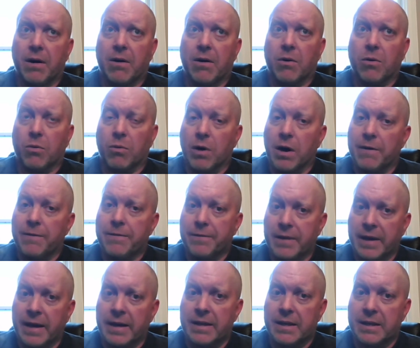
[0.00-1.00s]
are, are, a
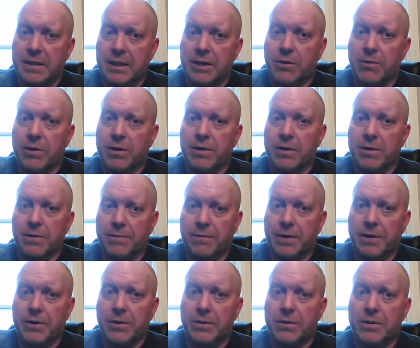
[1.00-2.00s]
rough thing to deal
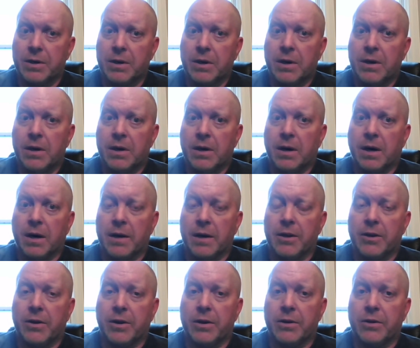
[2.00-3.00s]
with in the field.
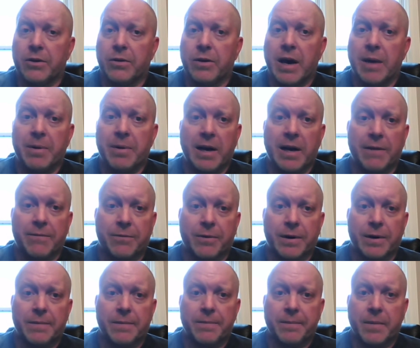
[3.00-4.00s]
Uh, you can do
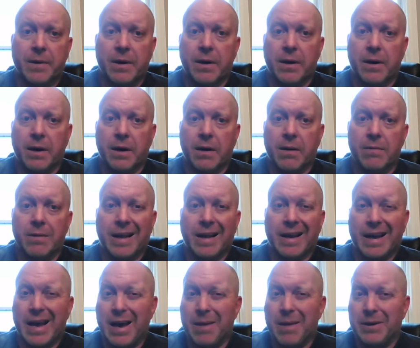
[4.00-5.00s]
epinephrine,
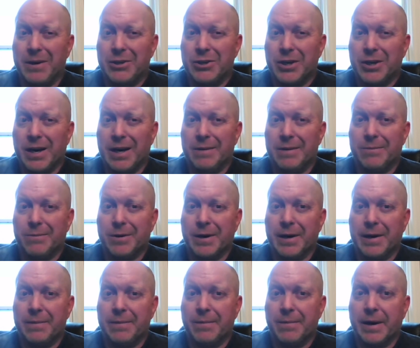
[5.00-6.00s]
uh, like an epi
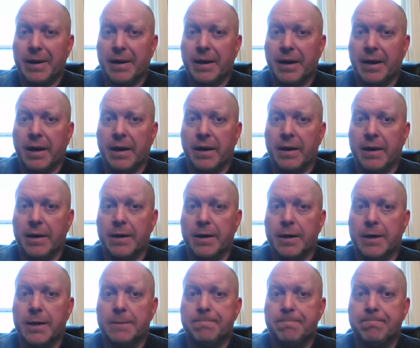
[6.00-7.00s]
shot, right? Like
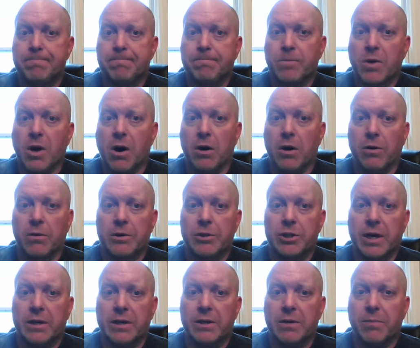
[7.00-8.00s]
a uh,
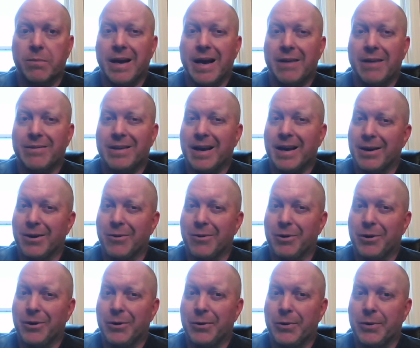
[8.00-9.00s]
auto injector, but you have to
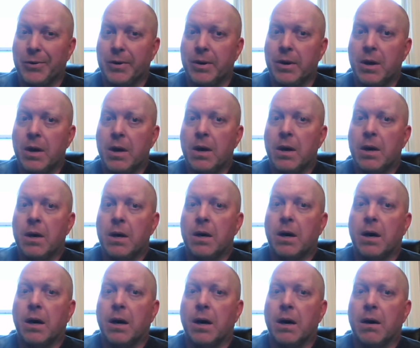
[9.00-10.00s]
kind of know what you're doing.
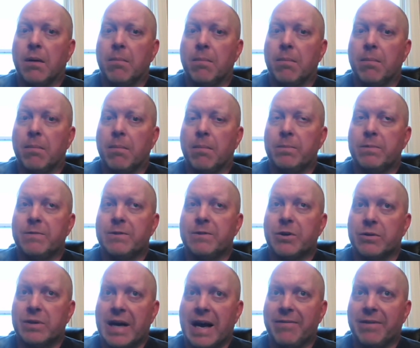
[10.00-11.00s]
Um,
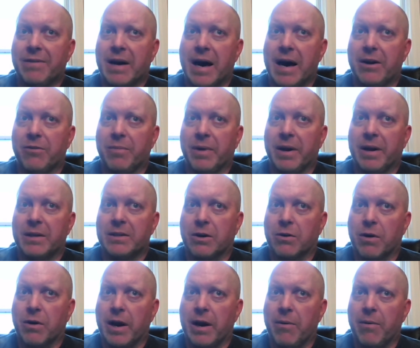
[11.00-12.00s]
so
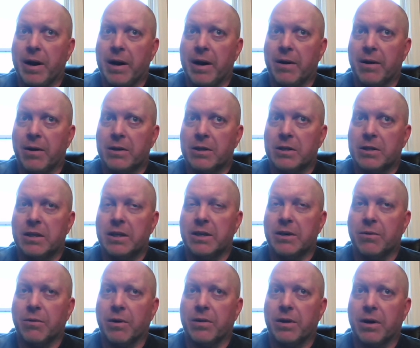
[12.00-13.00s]
diphenhydramine is a great way to,
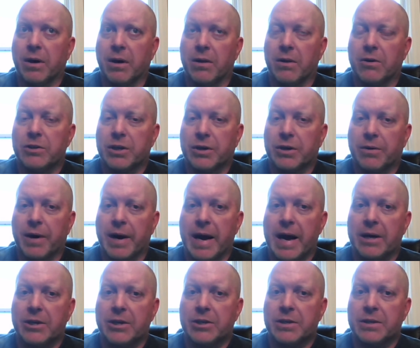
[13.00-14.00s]
to deal with
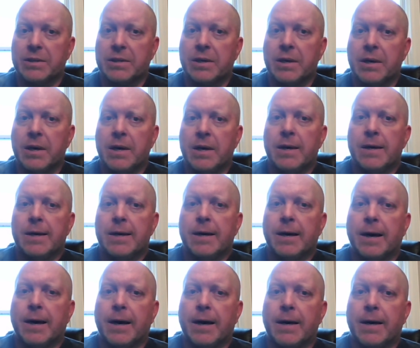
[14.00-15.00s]
allergic reactions.
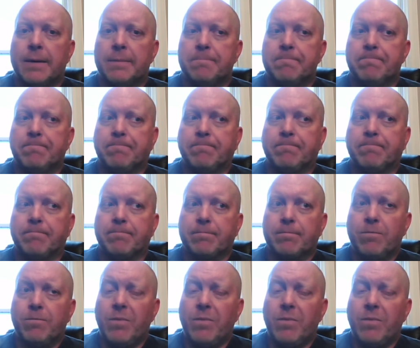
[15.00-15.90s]
Um,